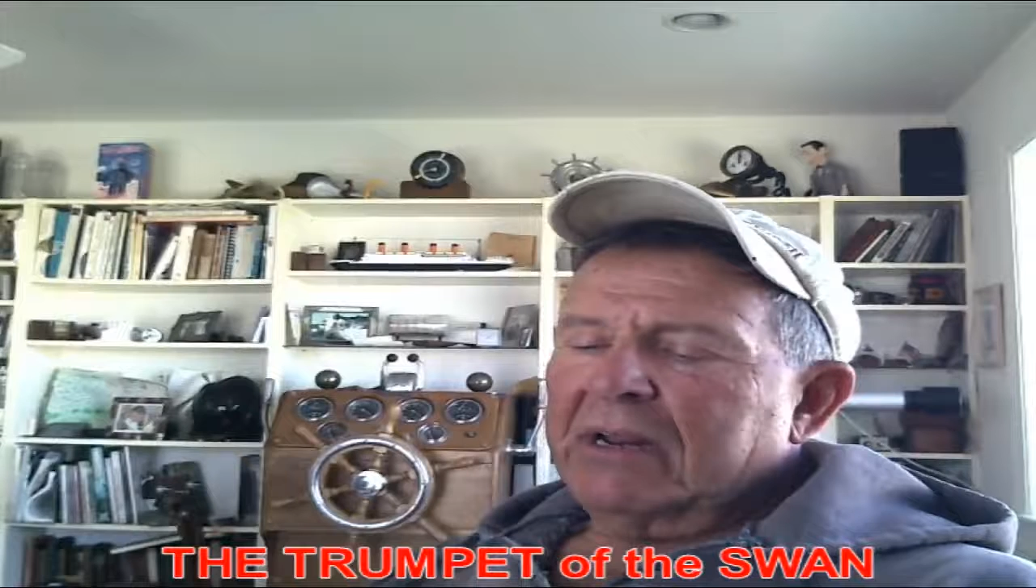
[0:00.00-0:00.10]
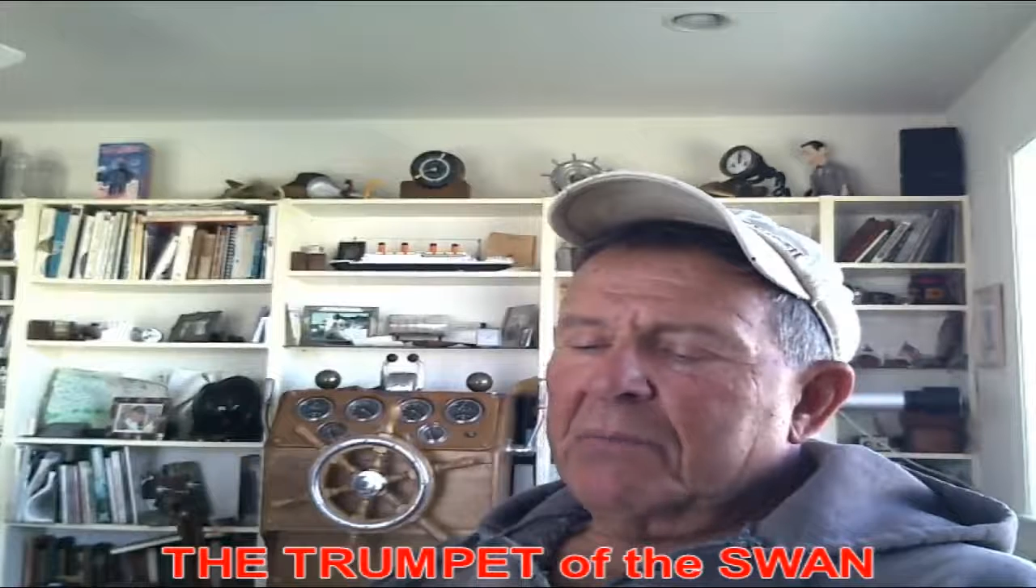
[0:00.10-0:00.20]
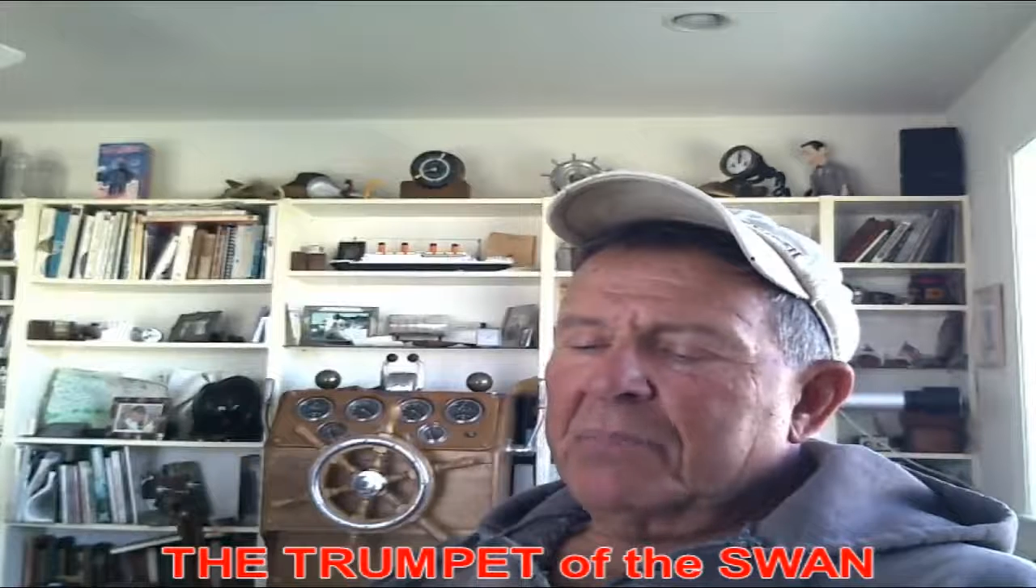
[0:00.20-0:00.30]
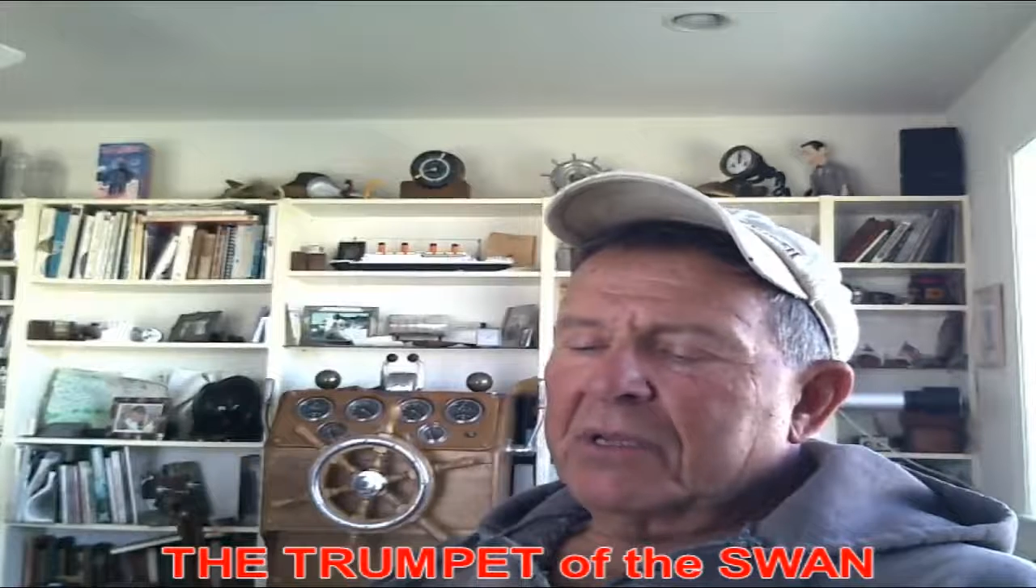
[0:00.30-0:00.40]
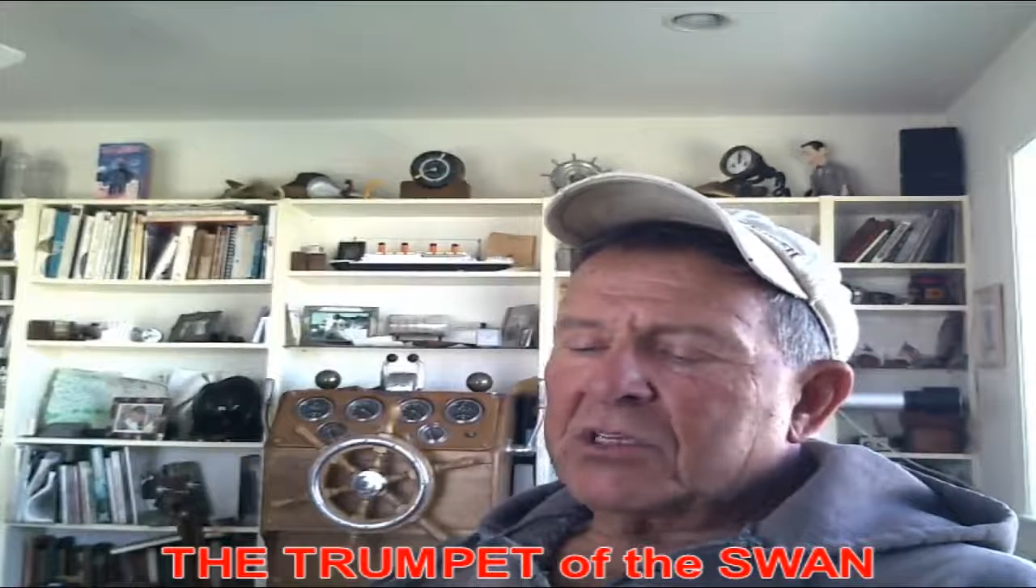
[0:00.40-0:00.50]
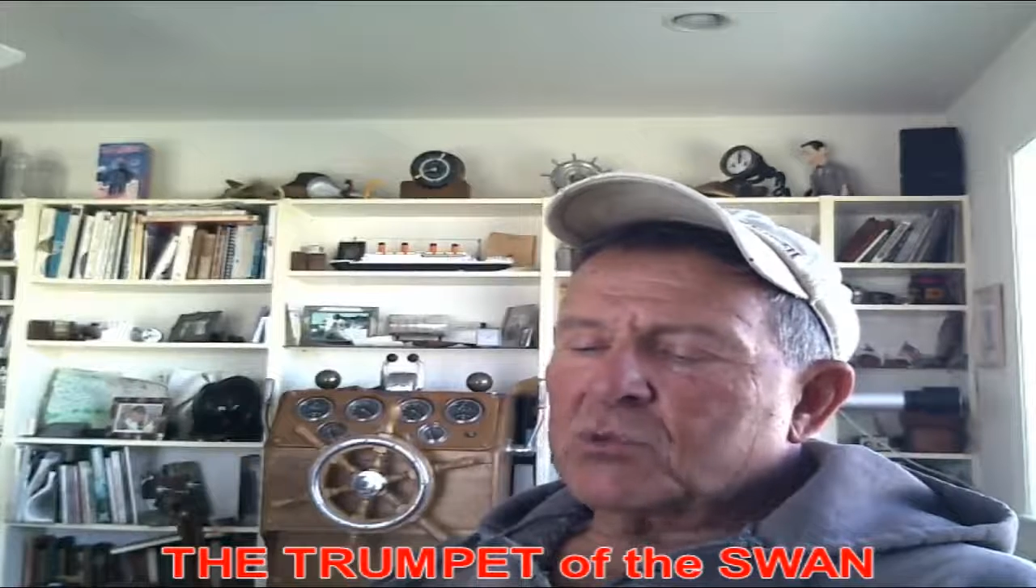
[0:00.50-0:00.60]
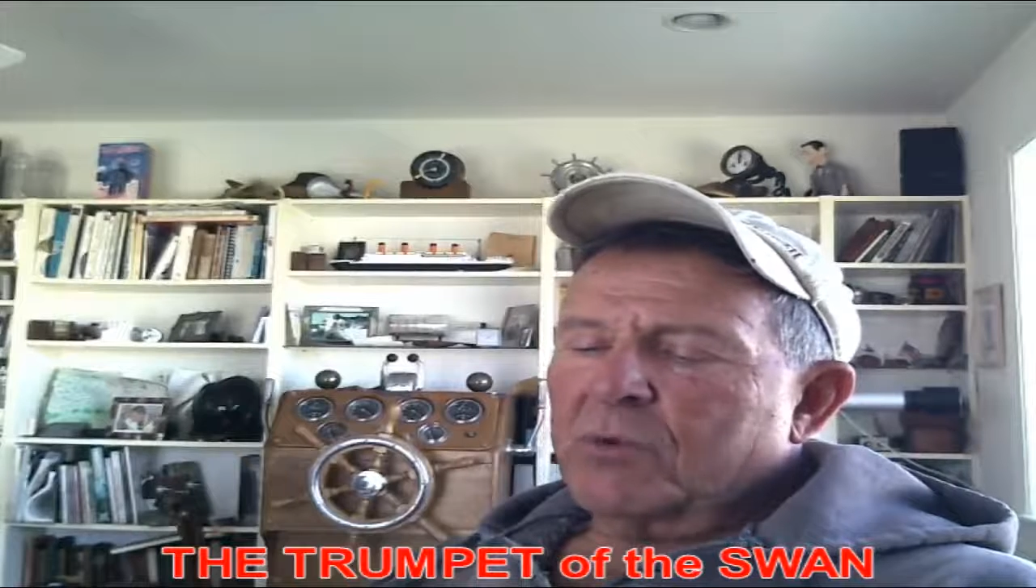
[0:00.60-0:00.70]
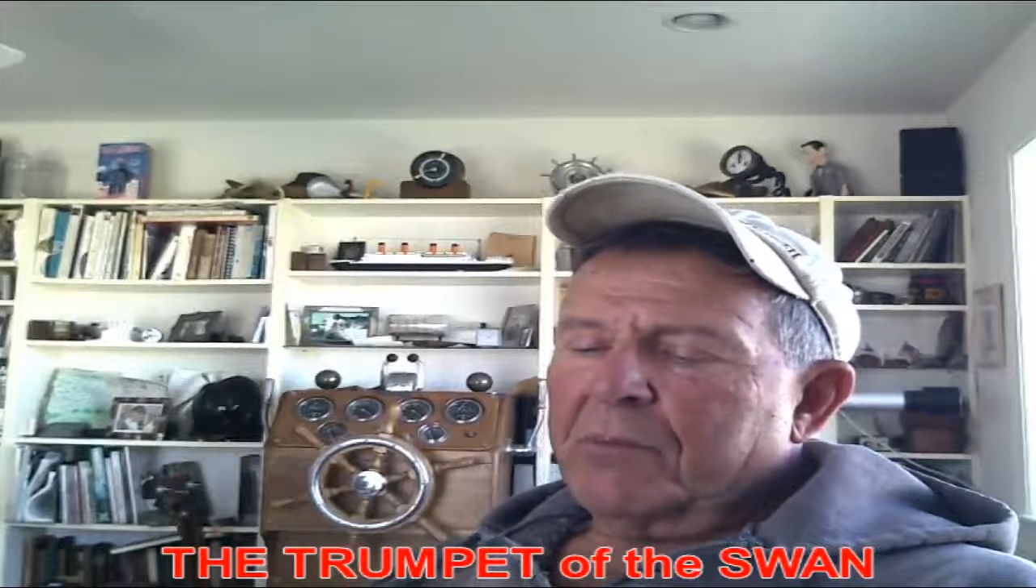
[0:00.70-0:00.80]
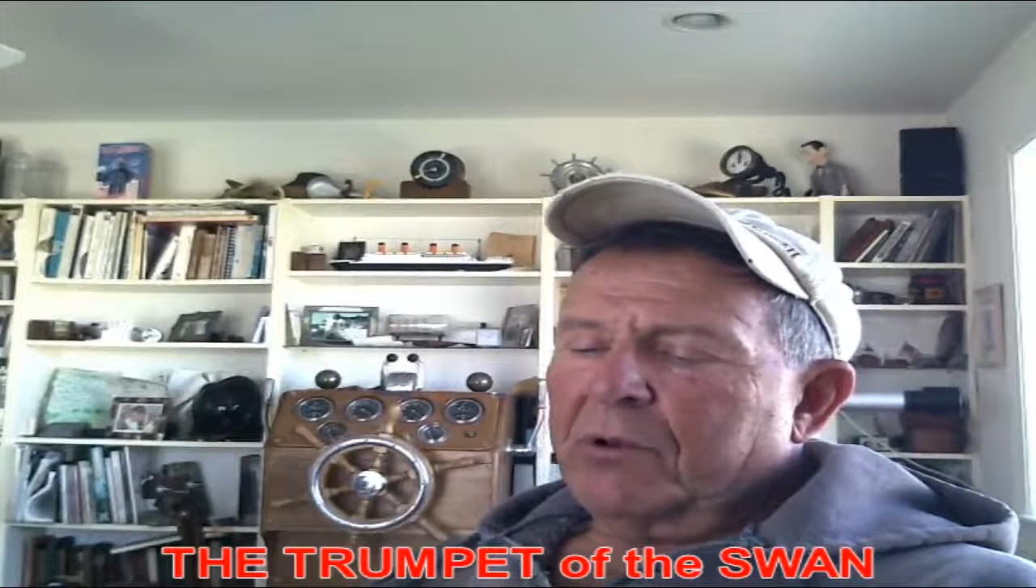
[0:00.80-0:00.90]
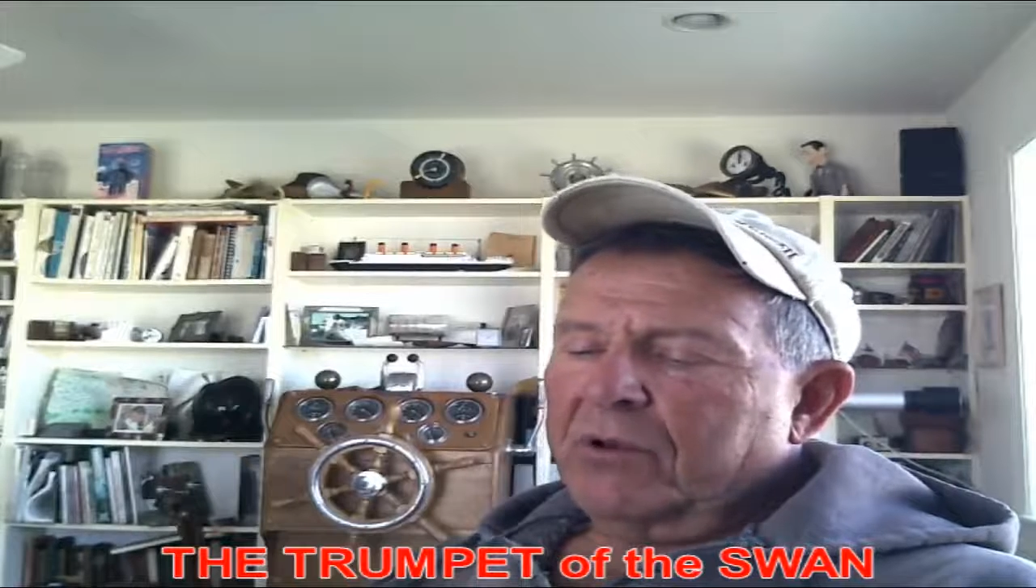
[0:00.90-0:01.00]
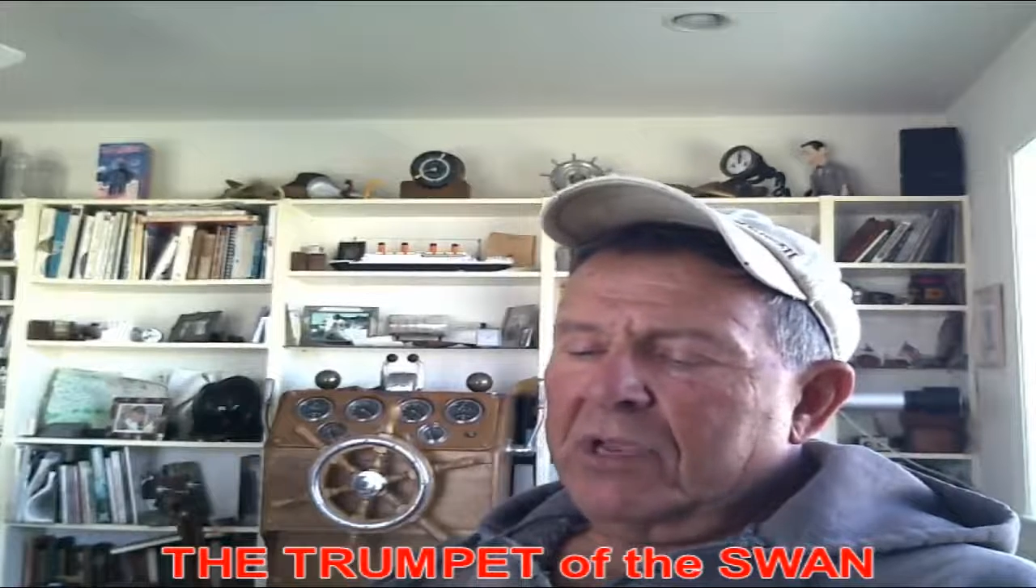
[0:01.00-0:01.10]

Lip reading: to be a swimmer.